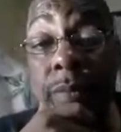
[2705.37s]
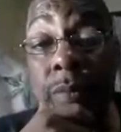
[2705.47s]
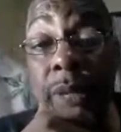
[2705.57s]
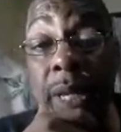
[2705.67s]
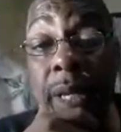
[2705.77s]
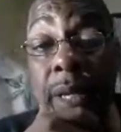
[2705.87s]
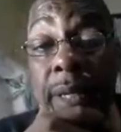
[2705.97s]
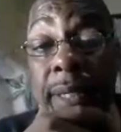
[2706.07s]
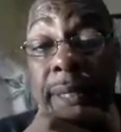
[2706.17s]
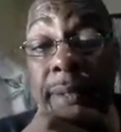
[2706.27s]
Yeah.
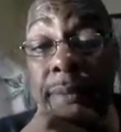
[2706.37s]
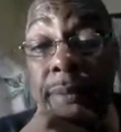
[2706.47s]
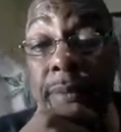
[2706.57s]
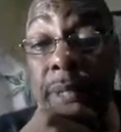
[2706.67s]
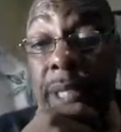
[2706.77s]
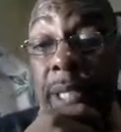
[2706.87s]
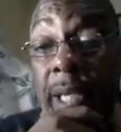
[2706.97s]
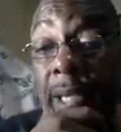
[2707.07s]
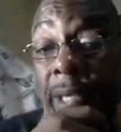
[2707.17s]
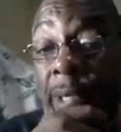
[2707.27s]

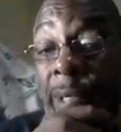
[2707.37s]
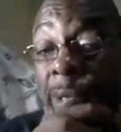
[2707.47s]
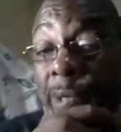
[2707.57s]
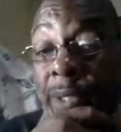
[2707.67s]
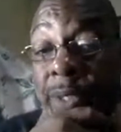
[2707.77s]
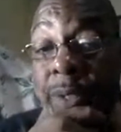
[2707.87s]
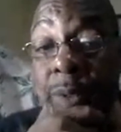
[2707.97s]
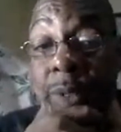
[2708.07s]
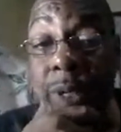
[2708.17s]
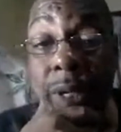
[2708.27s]
Uh, so
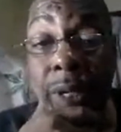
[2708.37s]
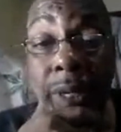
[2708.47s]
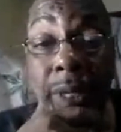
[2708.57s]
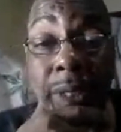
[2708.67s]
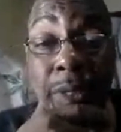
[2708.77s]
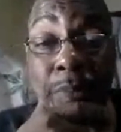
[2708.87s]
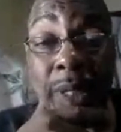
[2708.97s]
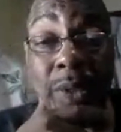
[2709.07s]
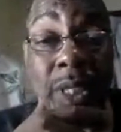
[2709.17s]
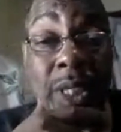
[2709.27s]
there are other
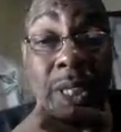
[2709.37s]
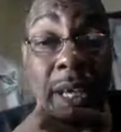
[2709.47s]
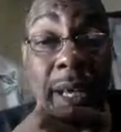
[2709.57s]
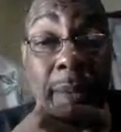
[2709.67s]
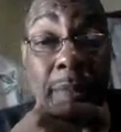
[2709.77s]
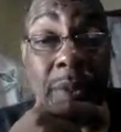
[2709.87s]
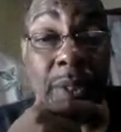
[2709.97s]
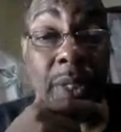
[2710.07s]
specialty jobs